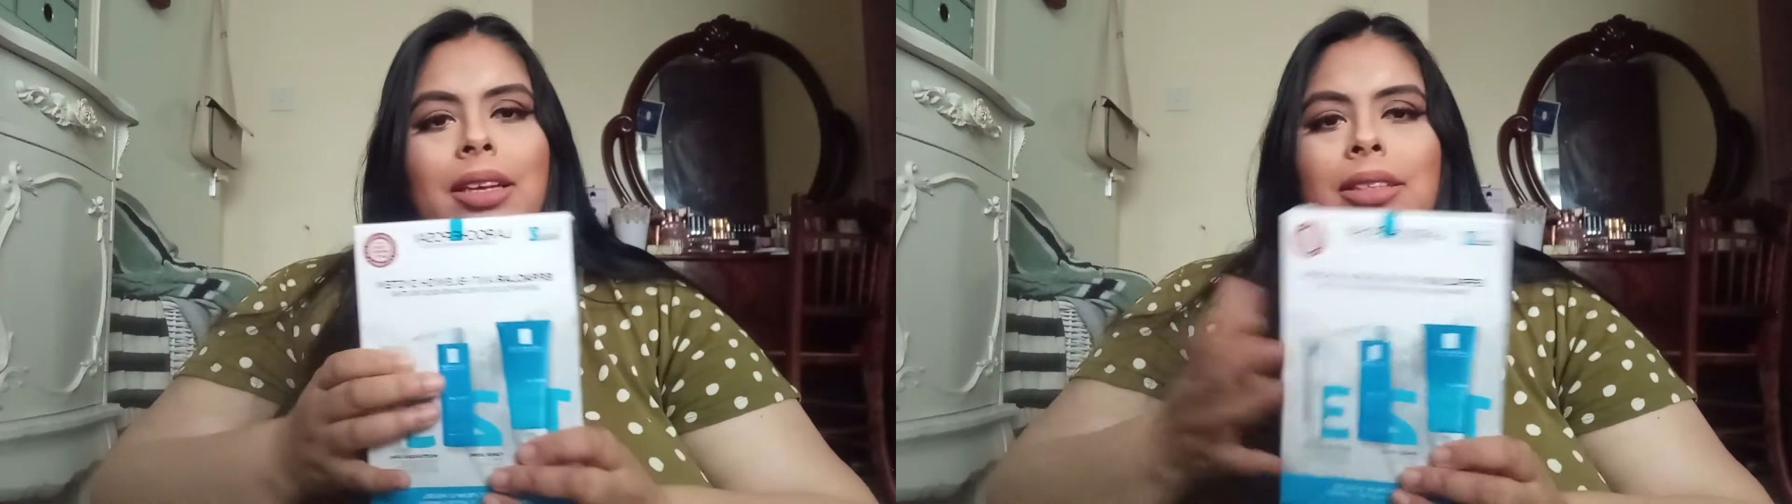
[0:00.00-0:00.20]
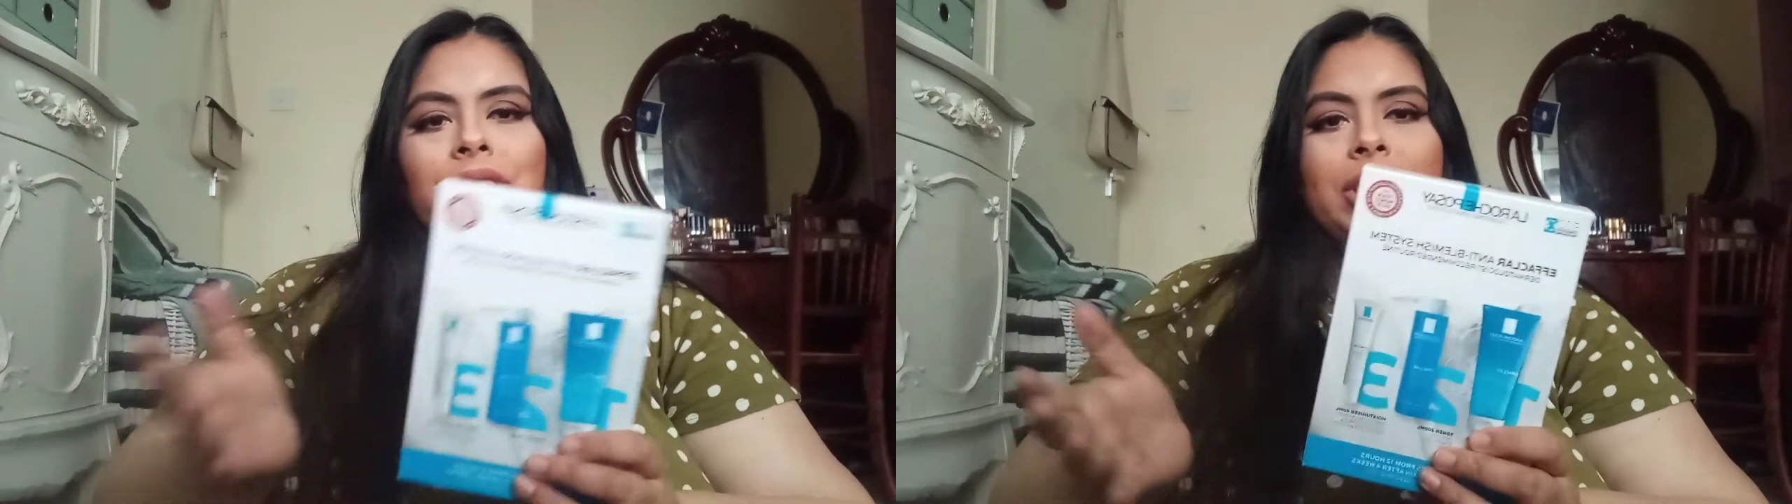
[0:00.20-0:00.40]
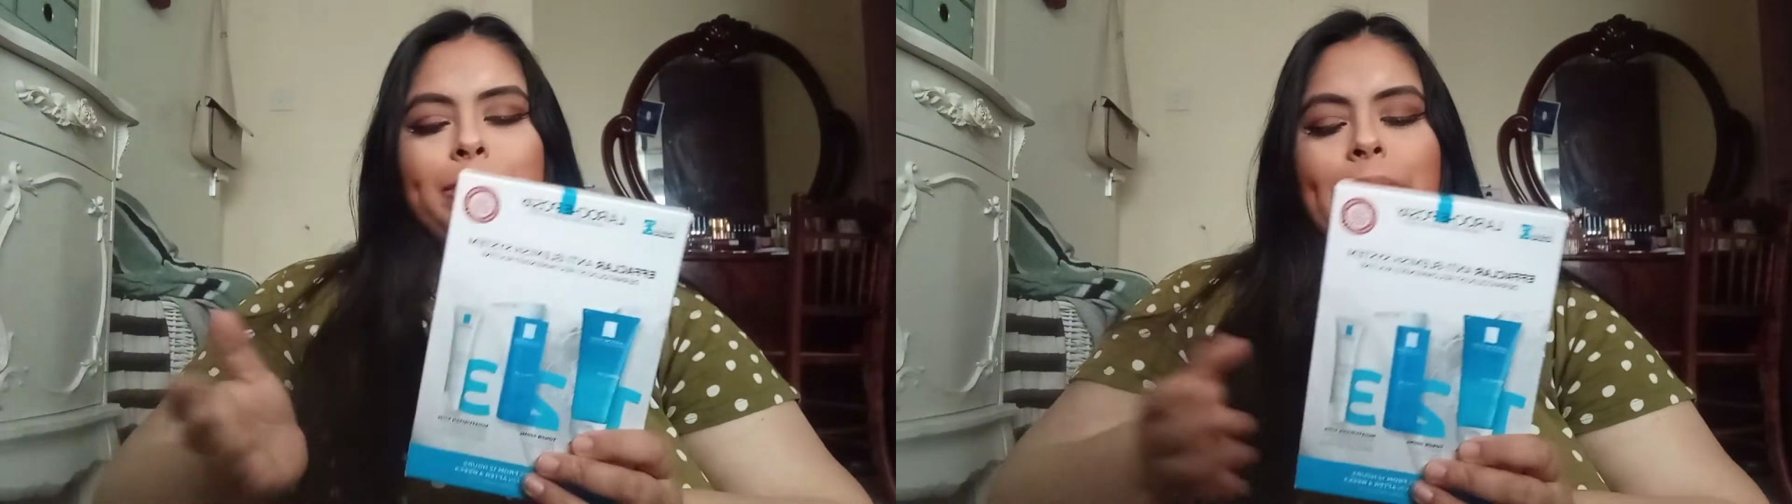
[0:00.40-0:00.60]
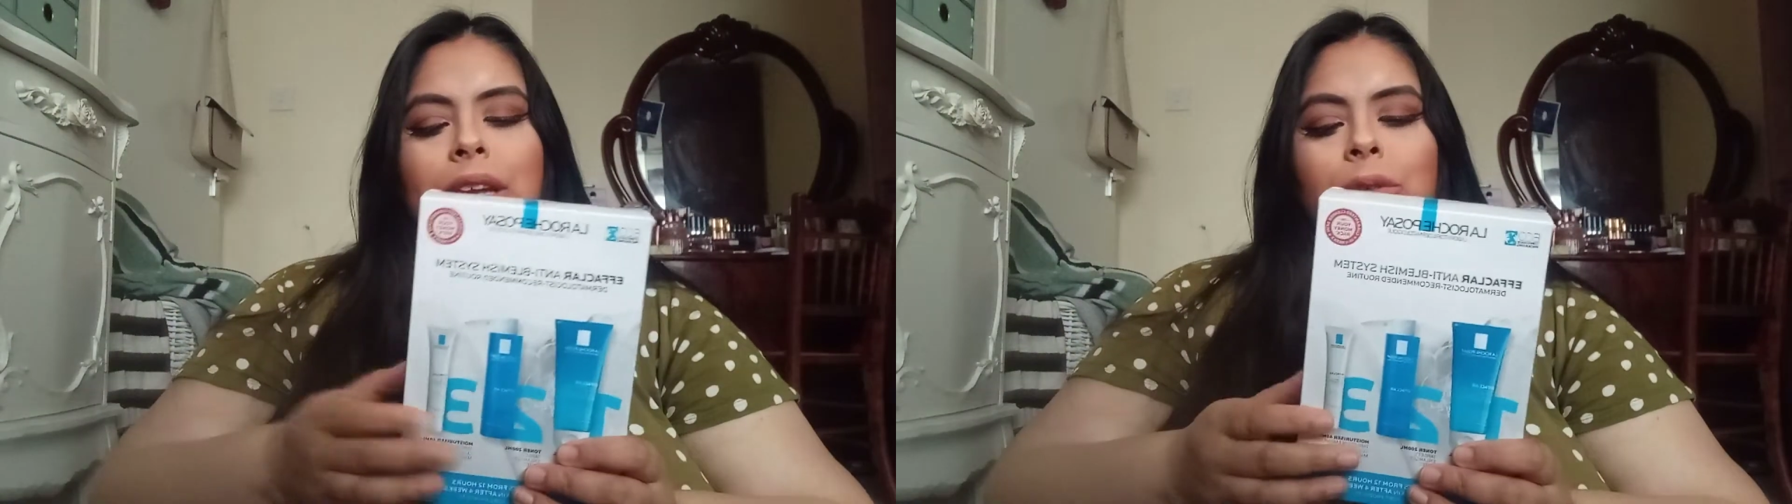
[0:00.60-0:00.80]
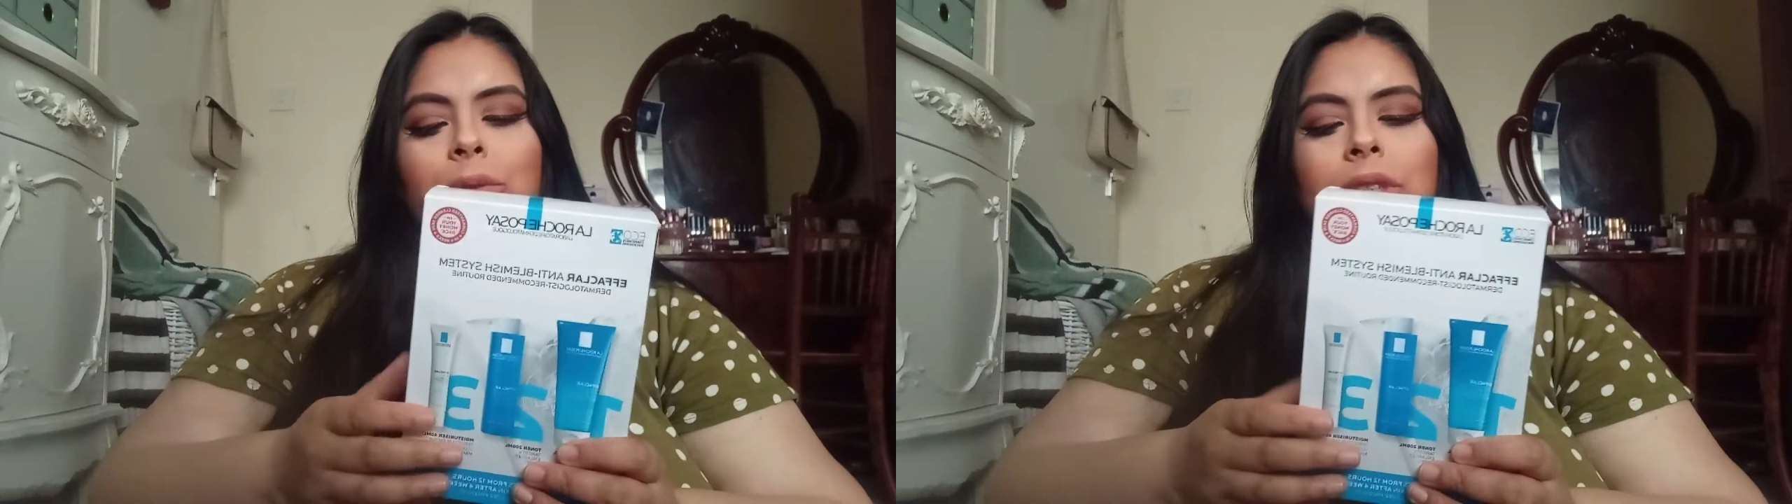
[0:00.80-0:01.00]
it just
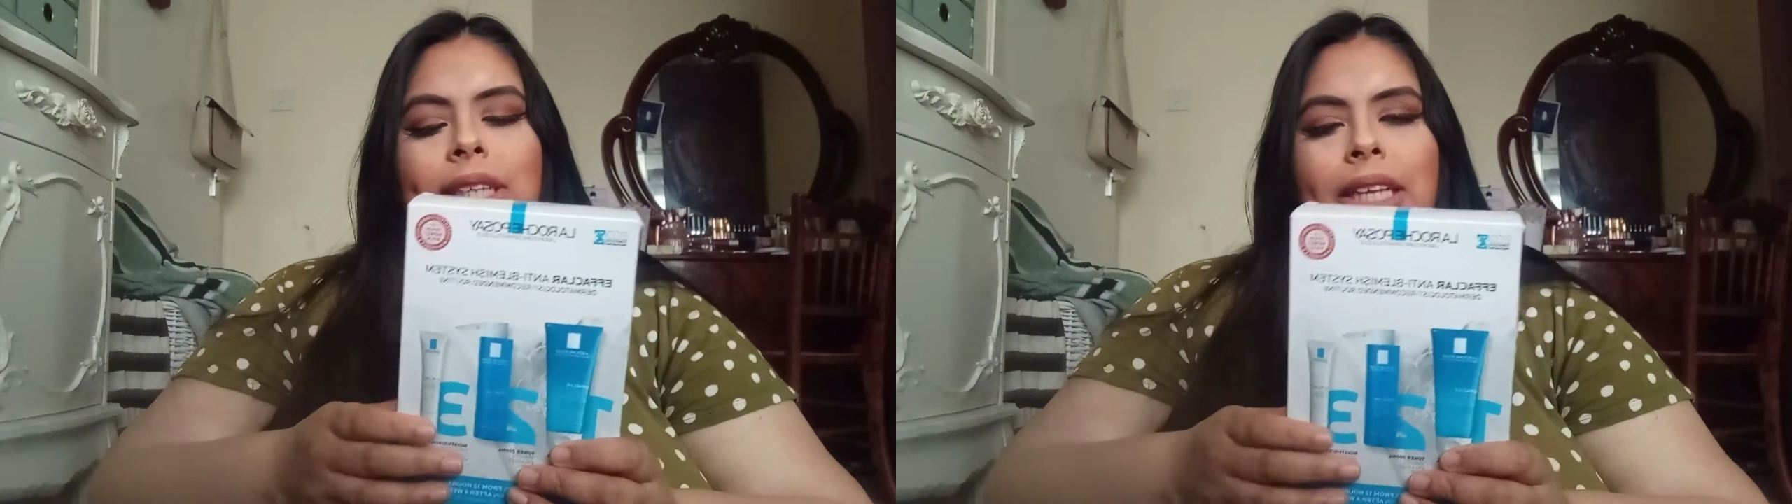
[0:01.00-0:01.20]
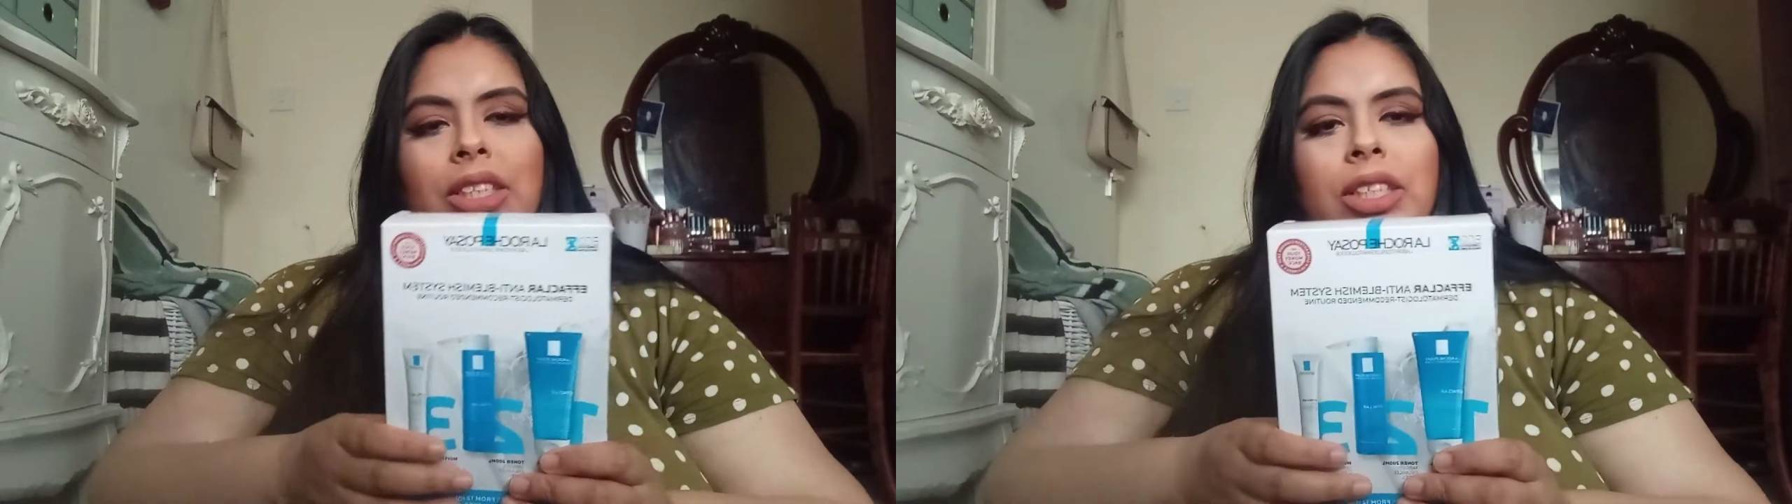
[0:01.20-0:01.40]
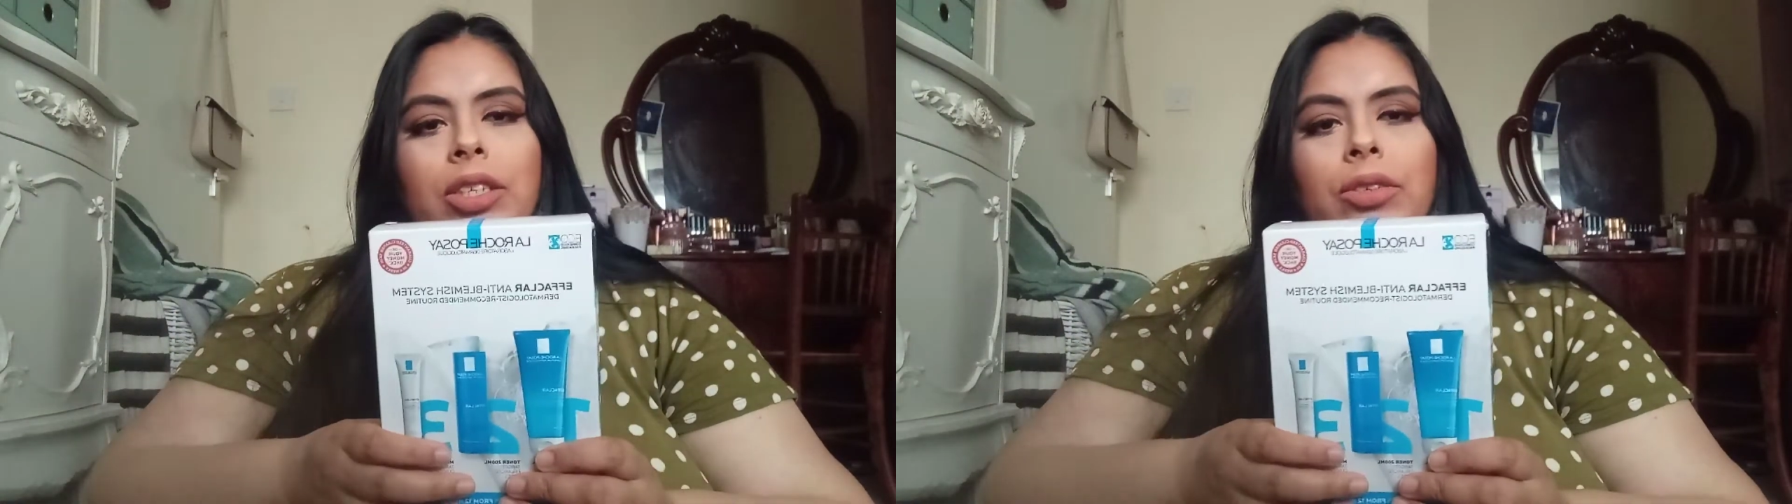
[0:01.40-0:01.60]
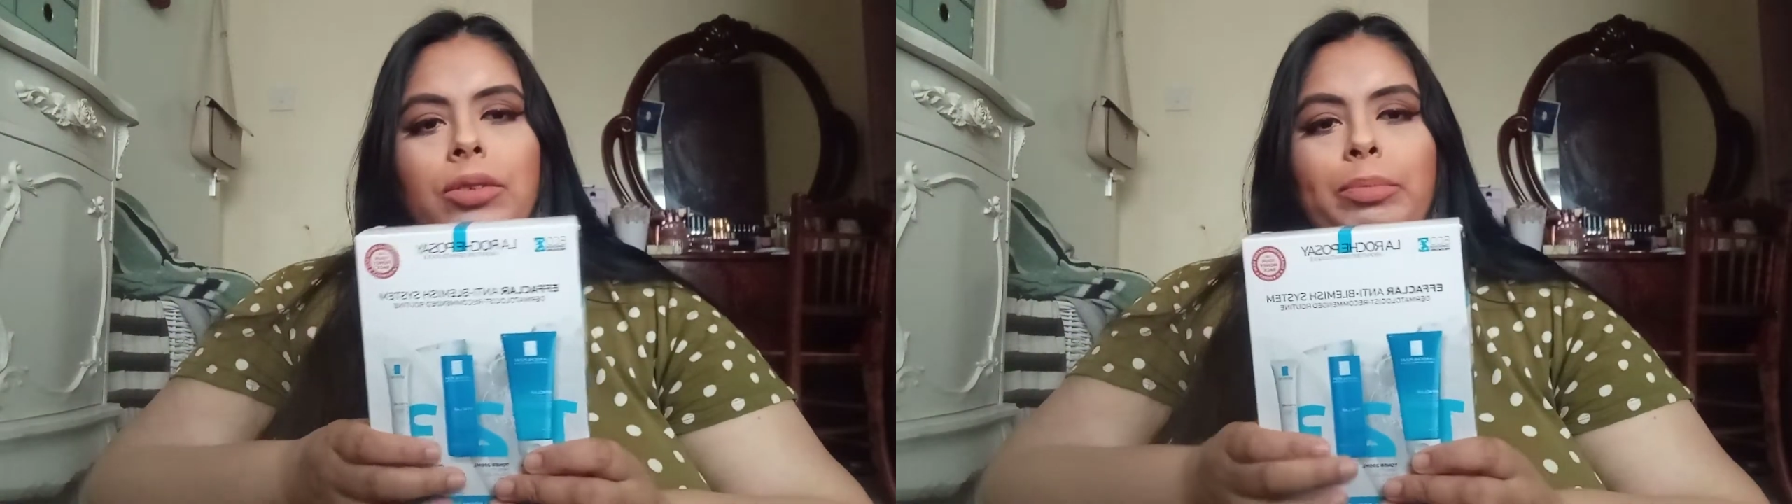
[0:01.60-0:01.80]
made all sense to